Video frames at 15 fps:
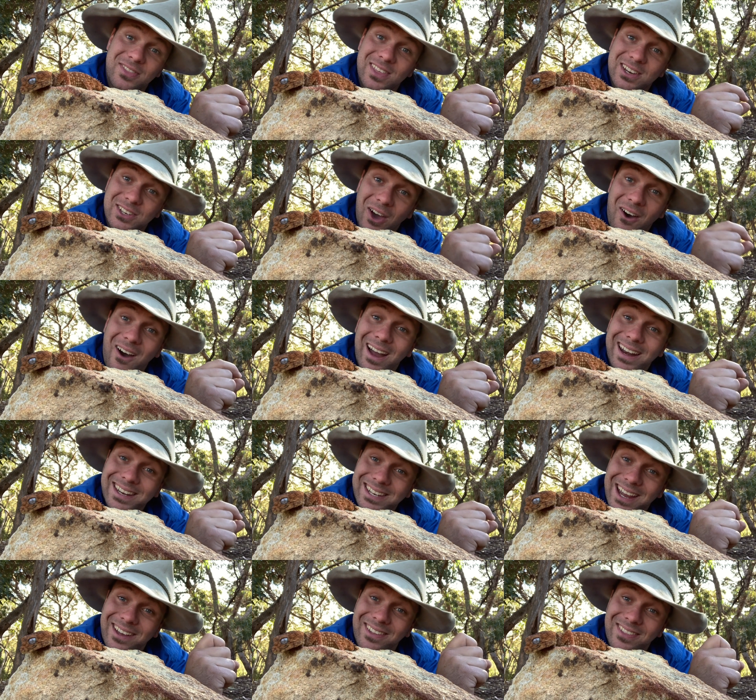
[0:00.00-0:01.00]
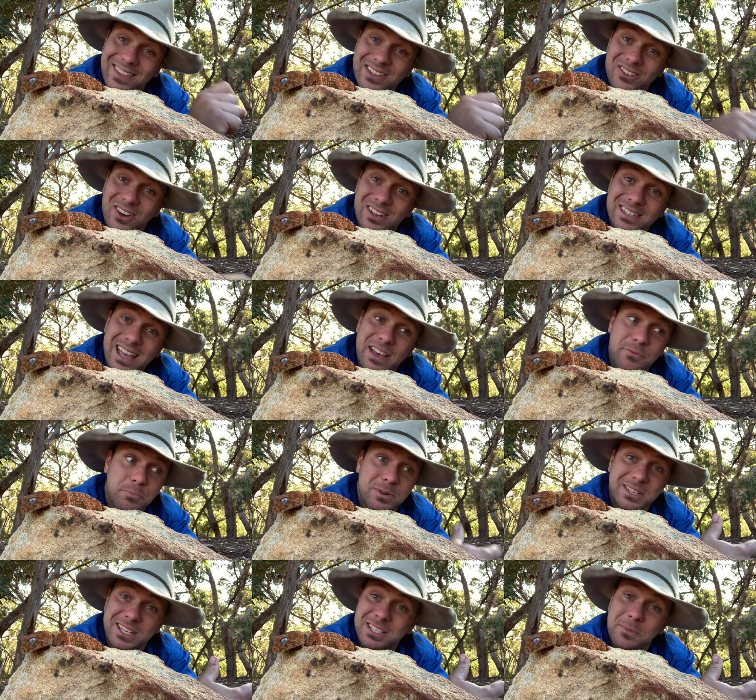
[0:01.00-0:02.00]
the tiny tail that these guys have
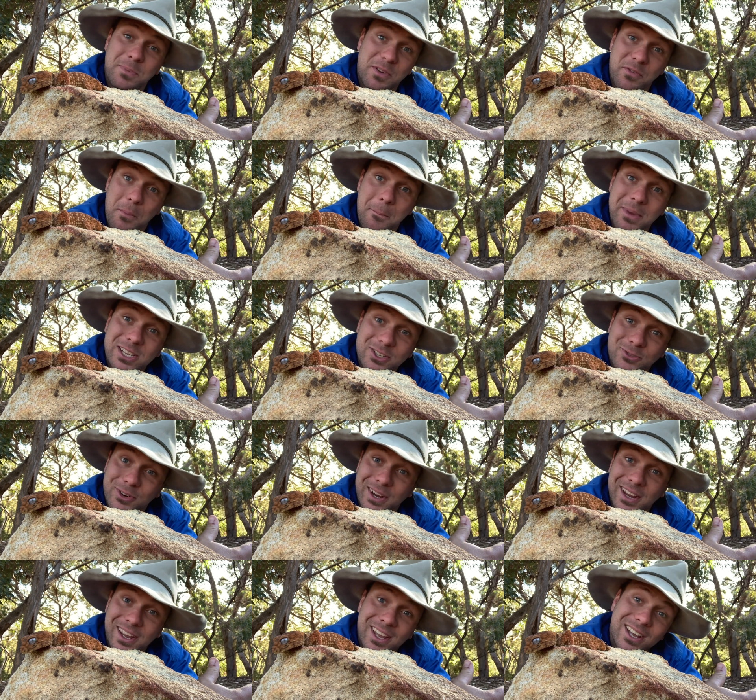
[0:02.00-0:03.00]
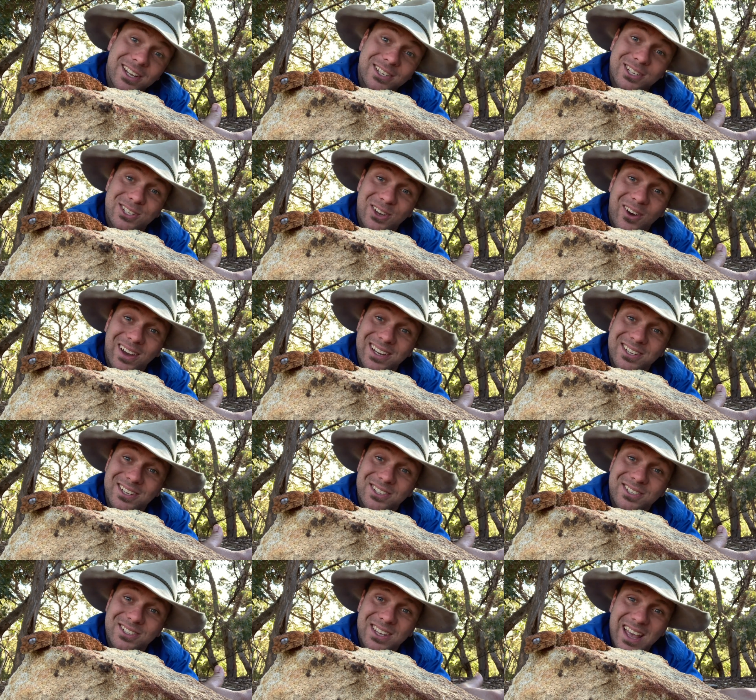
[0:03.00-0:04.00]
presents a bit of a mystery to
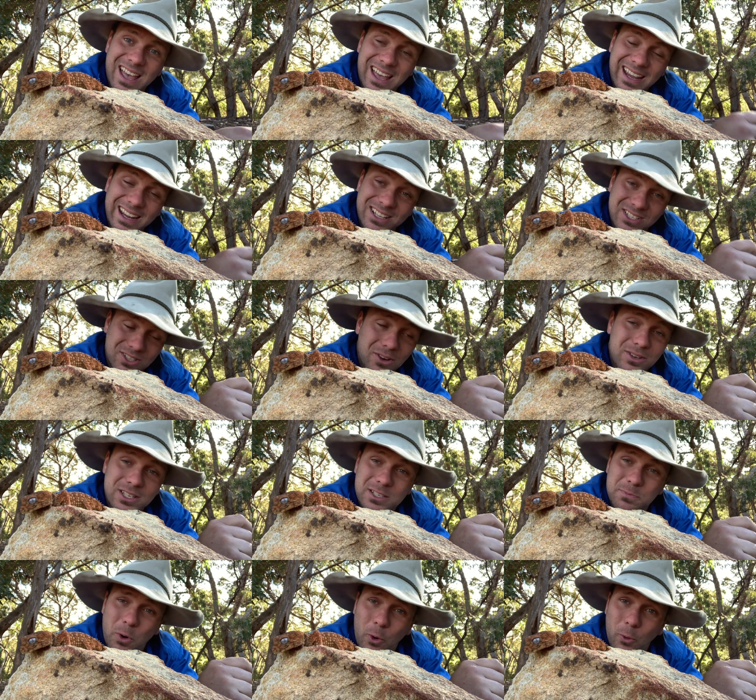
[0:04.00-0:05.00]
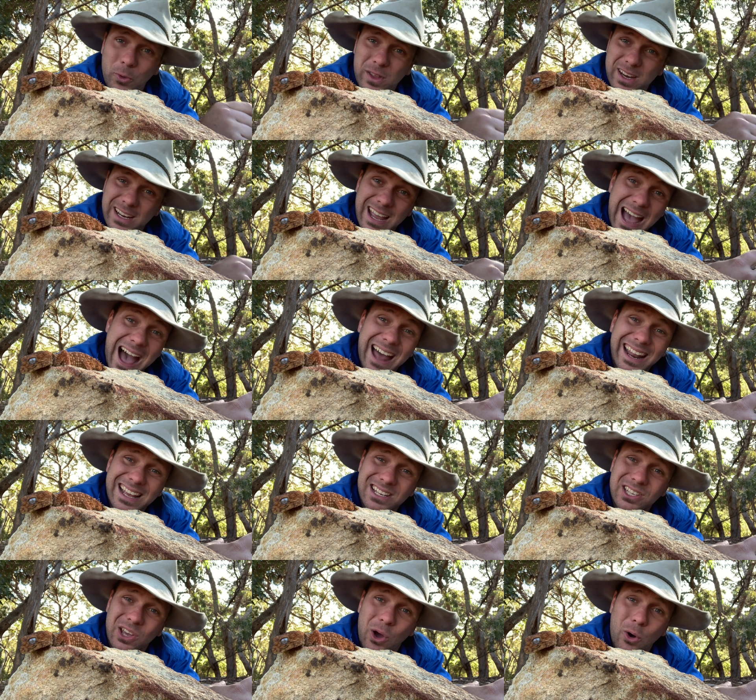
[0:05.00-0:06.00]
scientists. It's so small that it can't
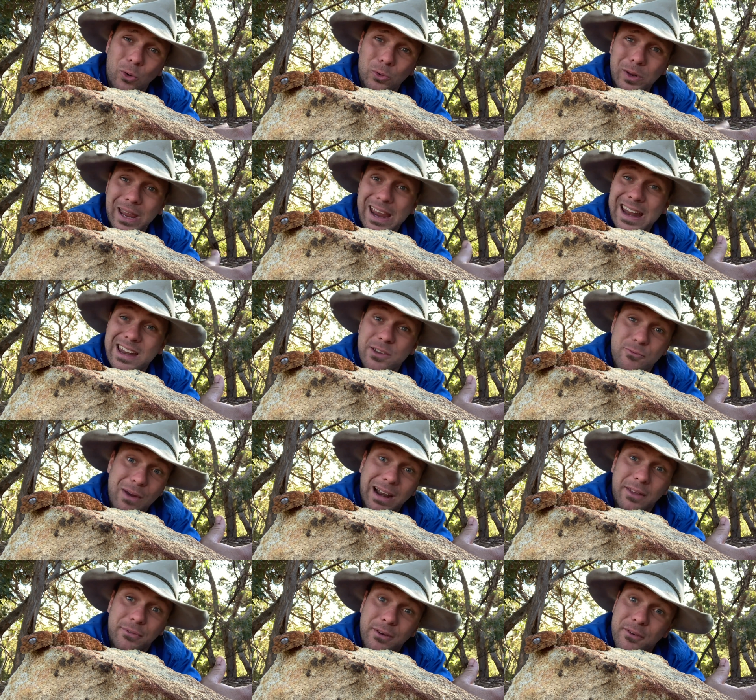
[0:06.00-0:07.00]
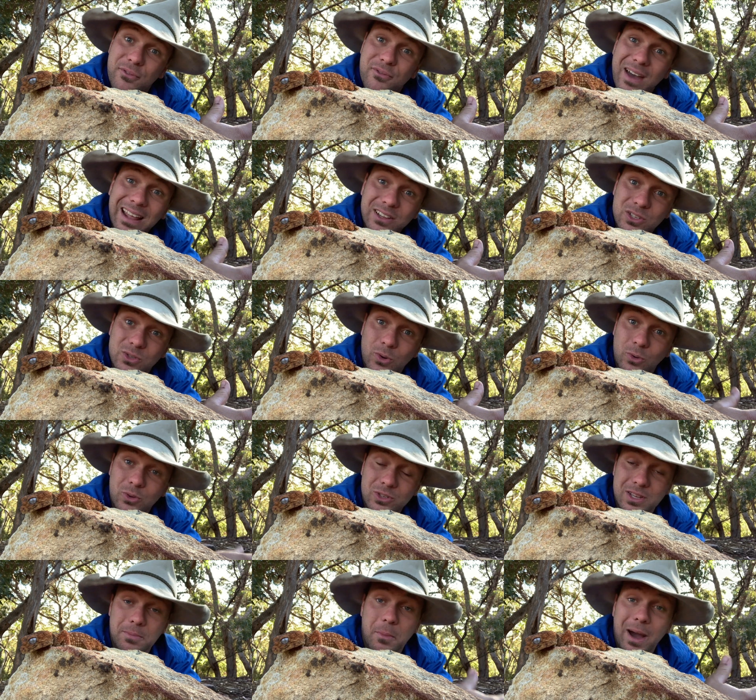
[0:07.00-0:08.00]
actually hold any relevant fat
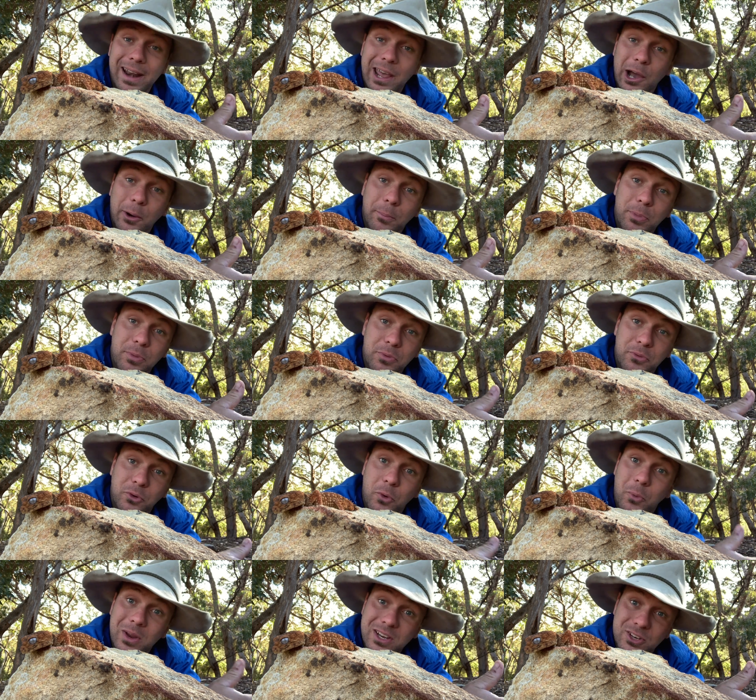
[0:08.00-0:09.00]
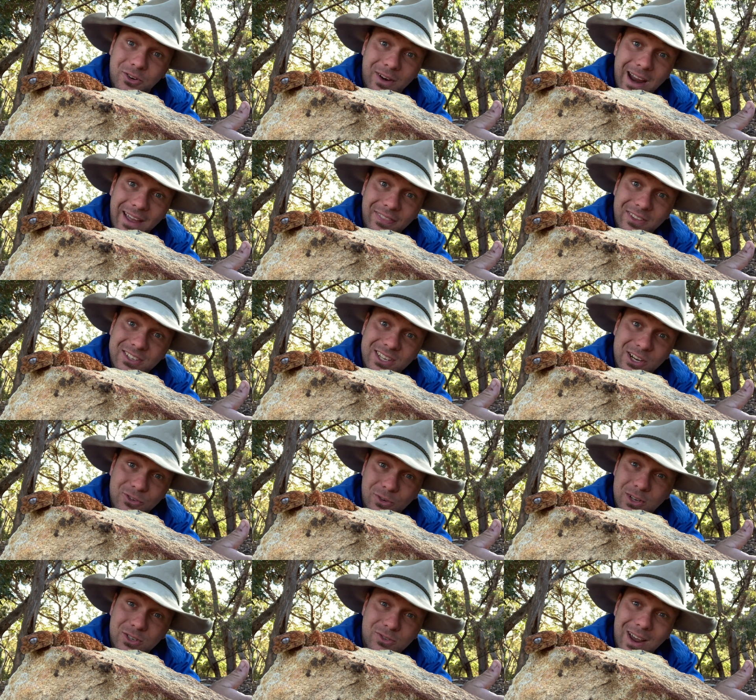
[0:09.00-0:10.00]
stores that might help them through winter out in the
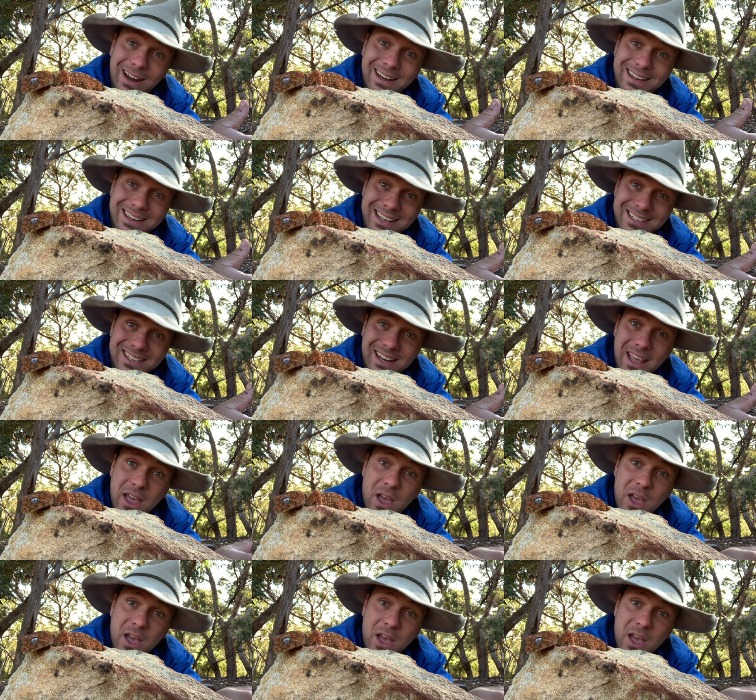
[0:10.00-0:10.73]
Central Australian desert.